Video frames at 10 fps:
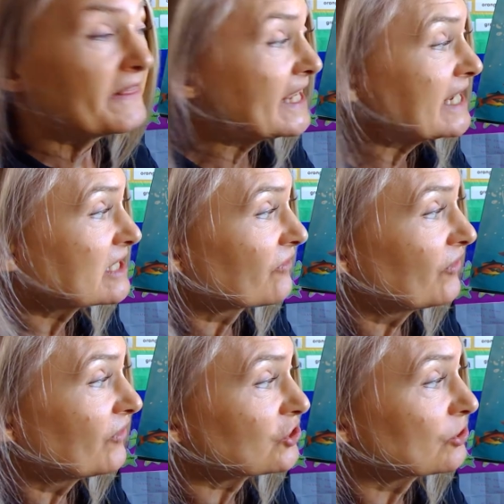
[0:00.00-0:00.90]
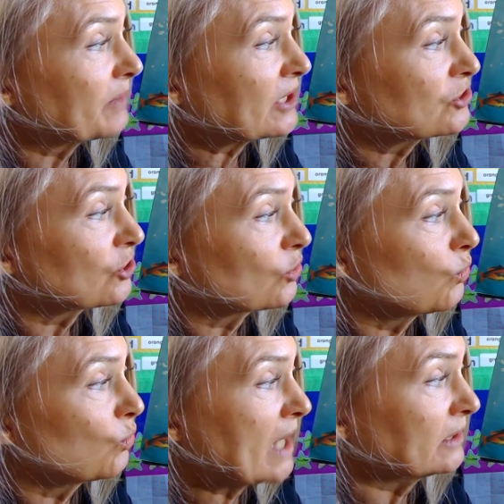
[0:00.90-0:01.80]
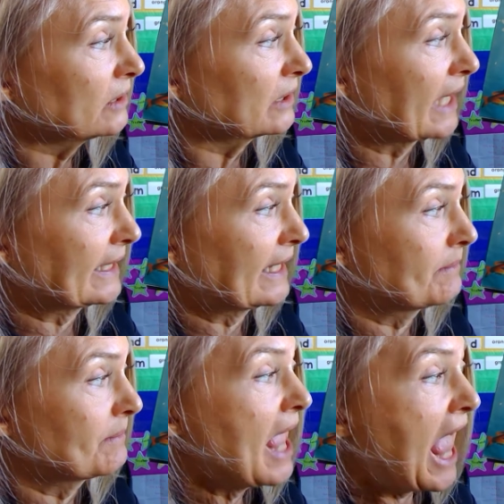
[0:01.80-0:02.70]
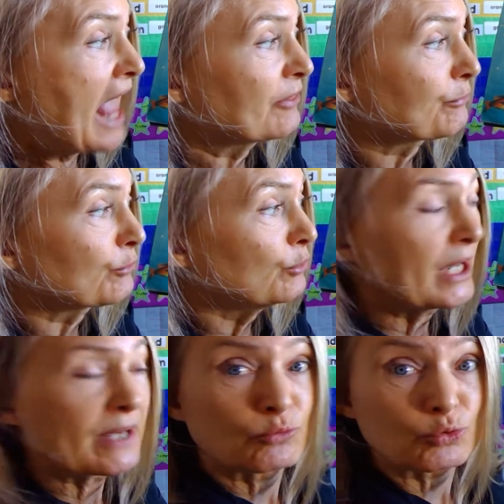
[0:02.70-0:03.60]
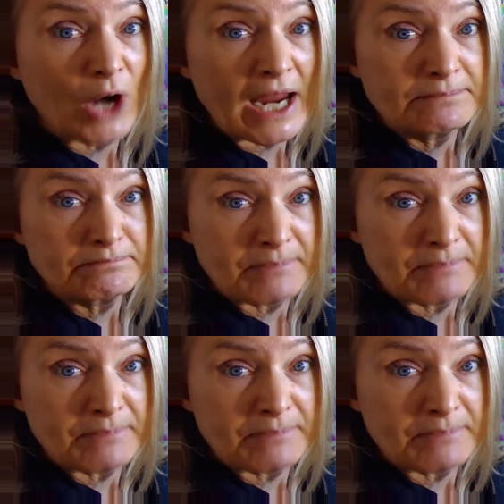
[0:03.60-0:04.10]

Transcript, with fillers: These fishermen took one look at him and threw him right